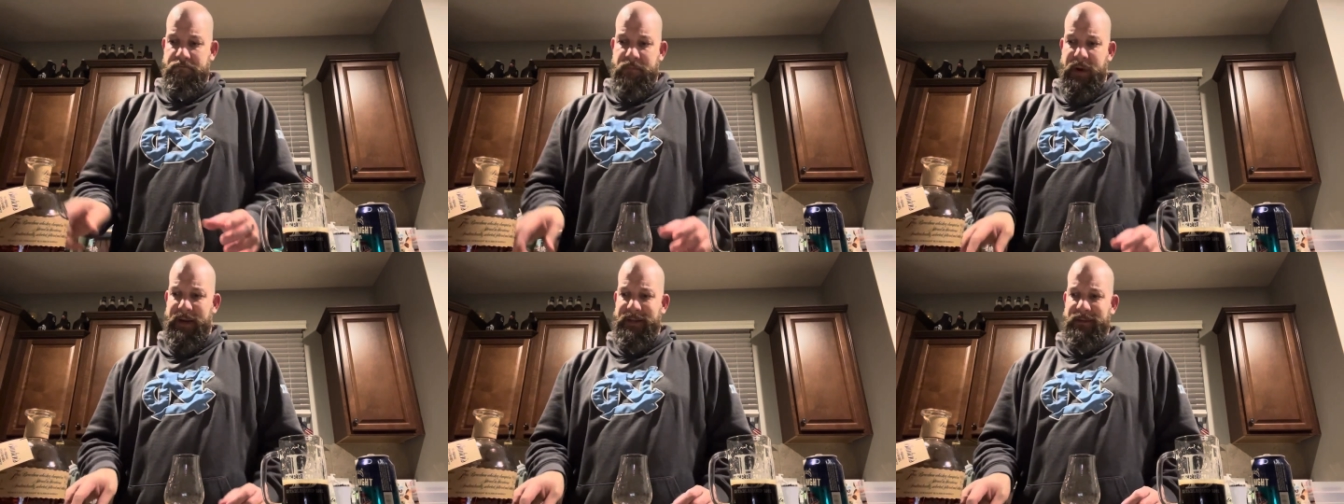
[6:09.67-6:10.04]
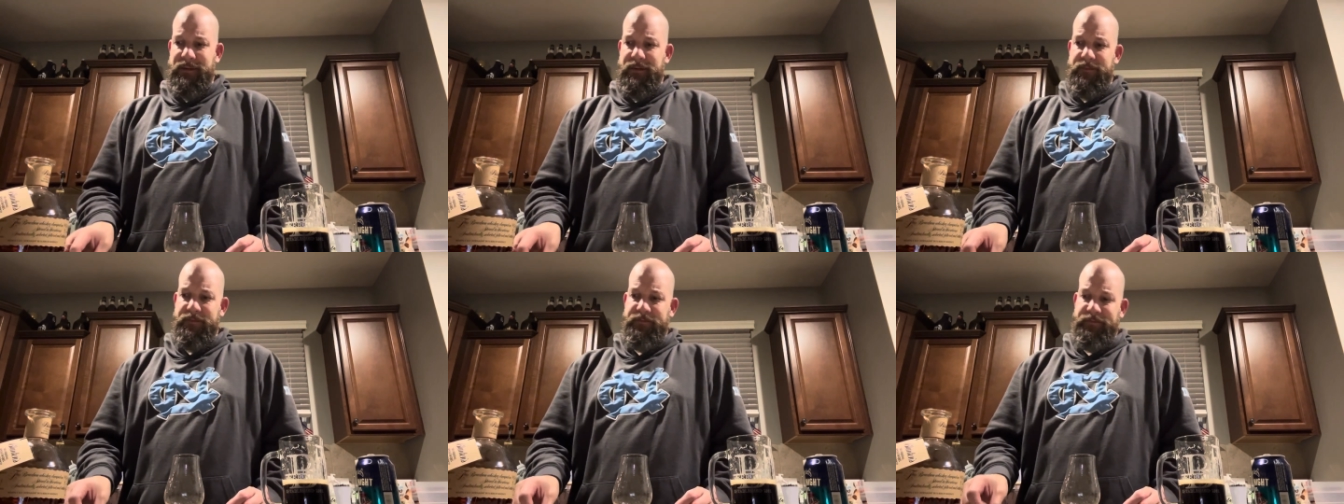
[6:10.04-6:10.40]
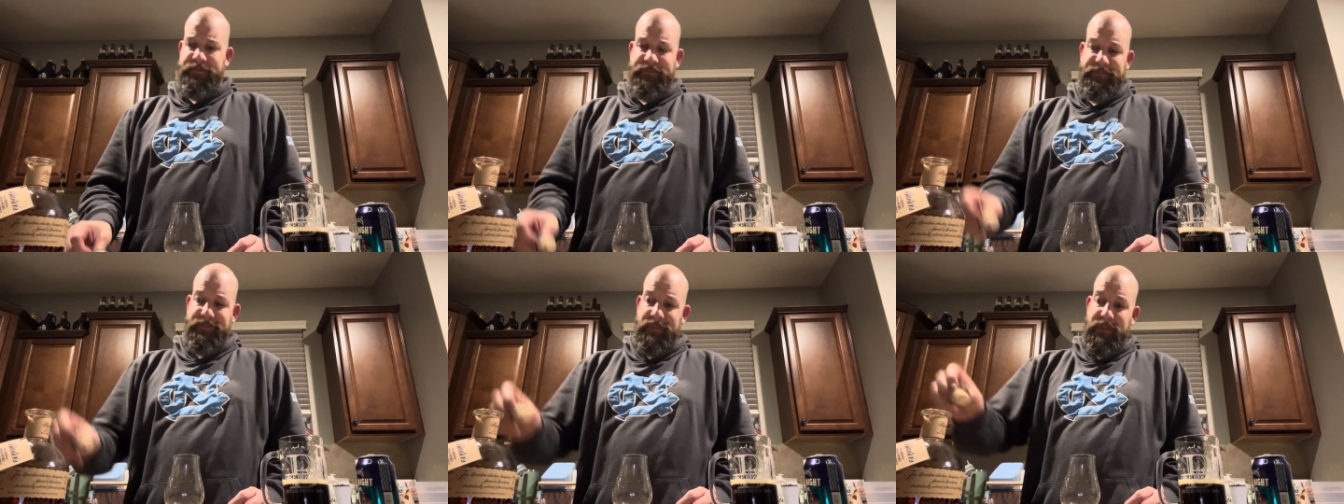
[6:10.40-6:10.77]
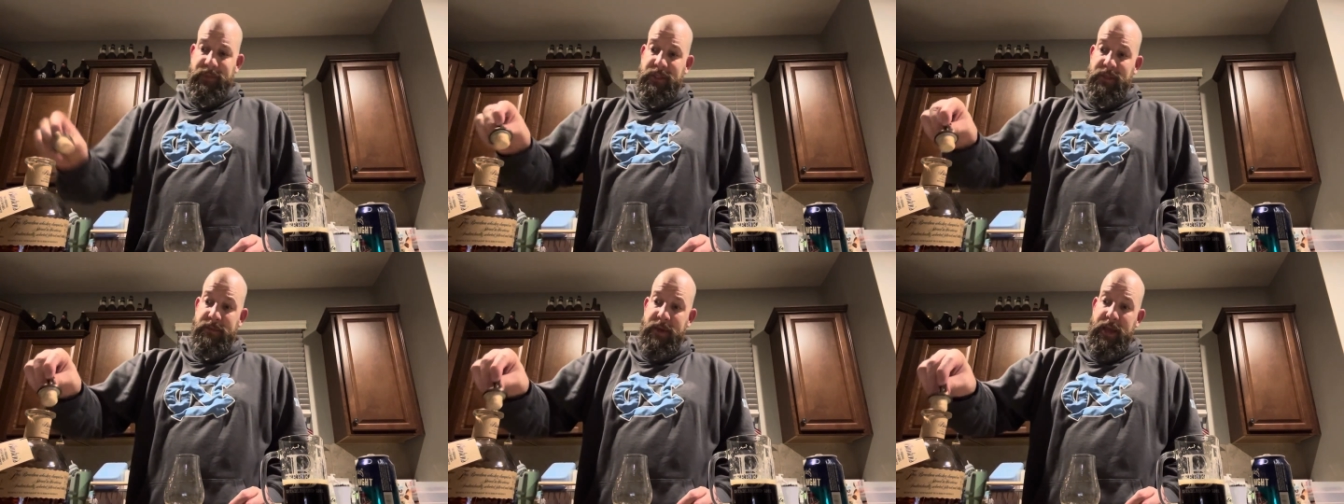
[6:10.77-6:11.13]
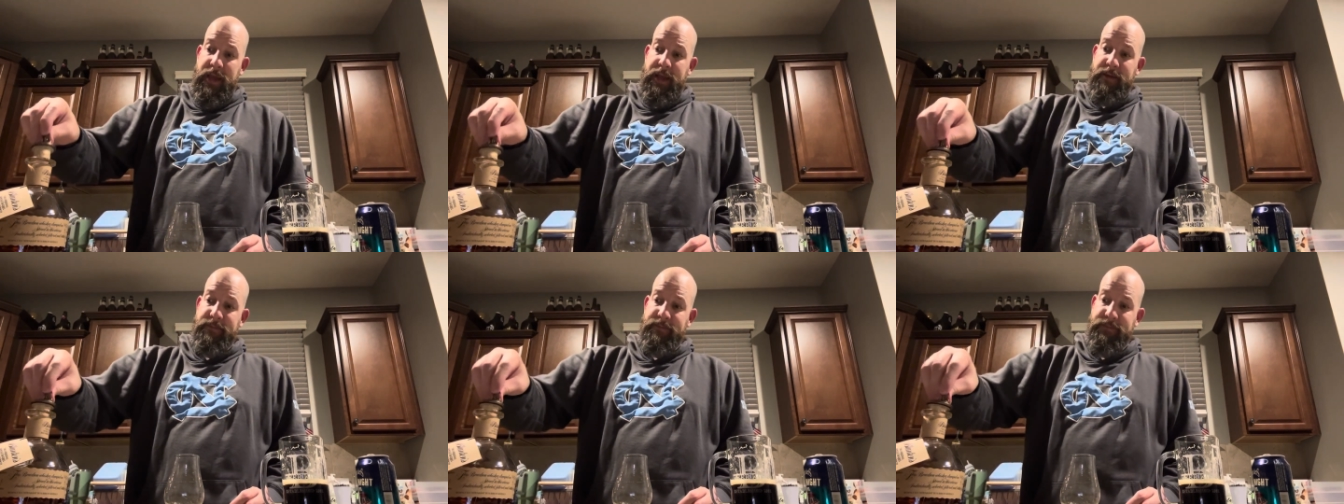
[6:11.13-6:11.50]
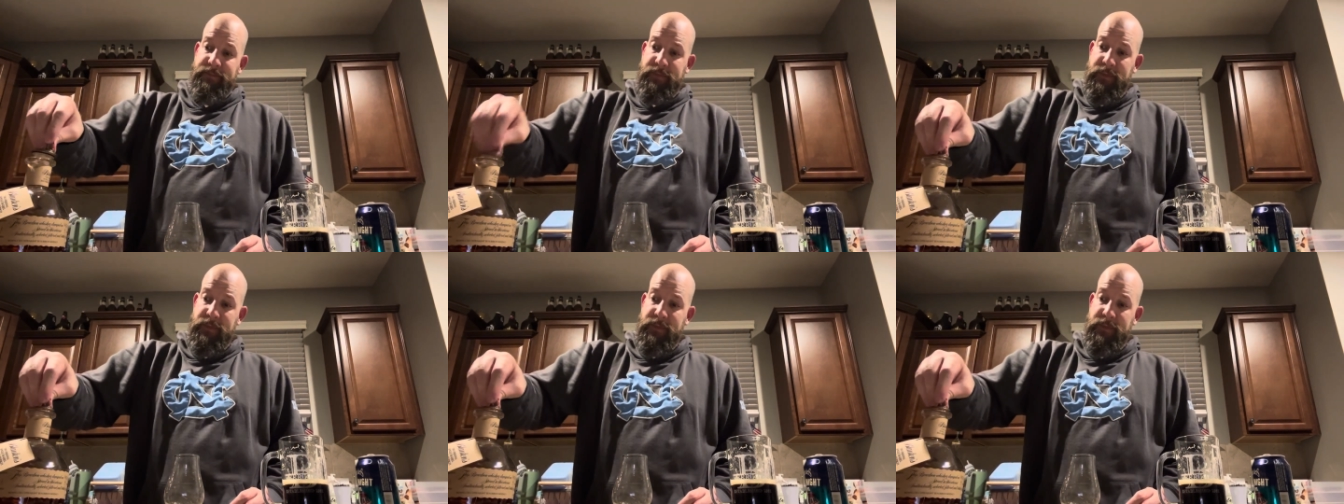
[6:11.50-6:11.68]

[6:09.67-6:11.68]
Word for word: And to me,